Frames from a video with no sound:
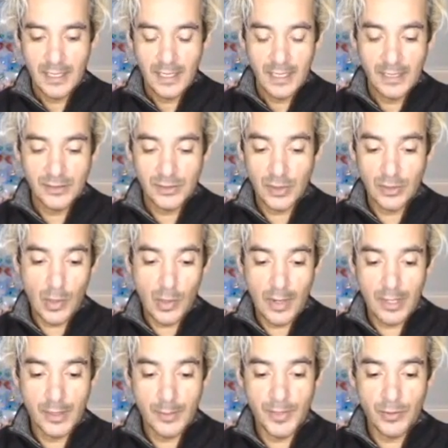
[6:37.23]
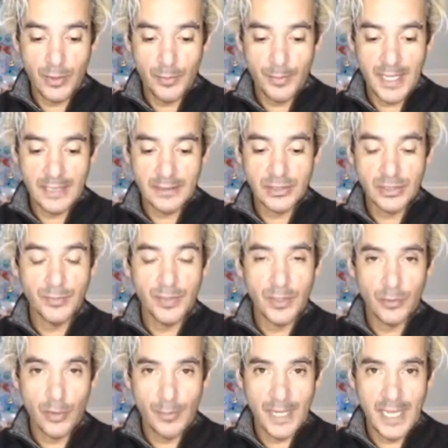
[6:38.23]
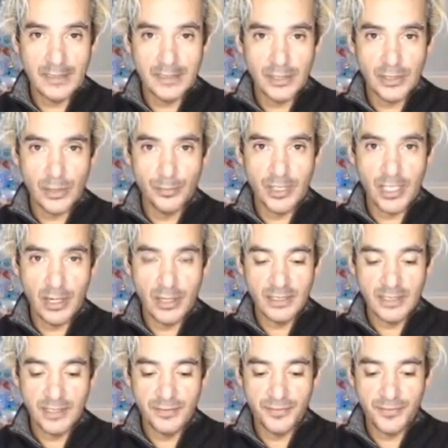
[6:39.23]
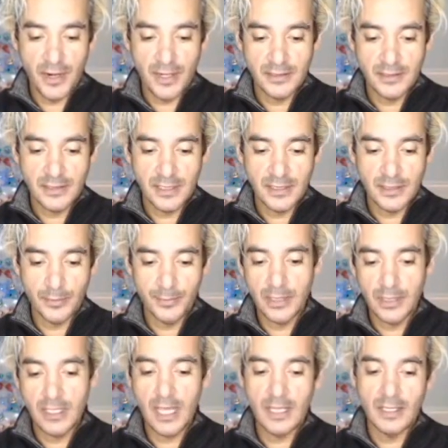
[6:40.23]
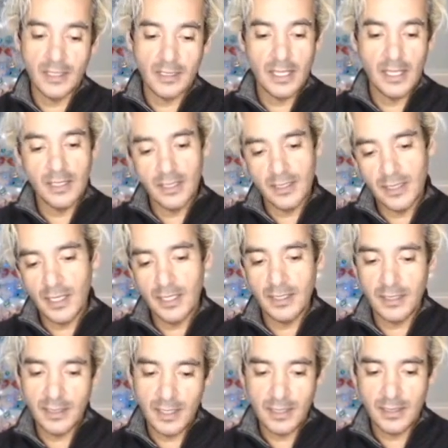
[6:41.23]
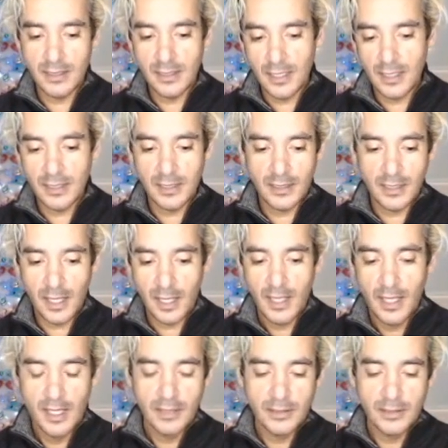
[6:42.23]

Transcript: And so go out and be romantic. You'll be romantic. You'll be artsy fartsy. You'll be la la la la la la la la la la.